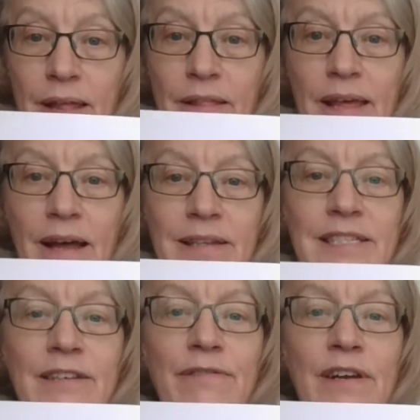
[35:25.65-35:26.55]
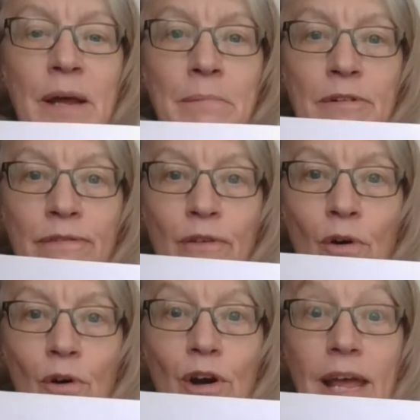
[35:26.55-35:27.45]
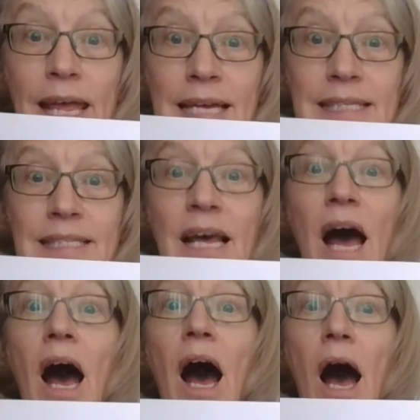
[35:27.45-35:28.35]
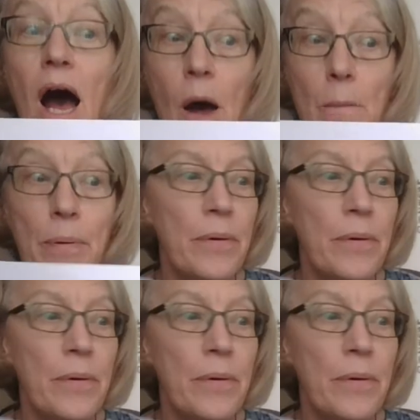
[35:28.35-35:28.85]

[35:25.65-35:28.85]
The answer for number 4 is up.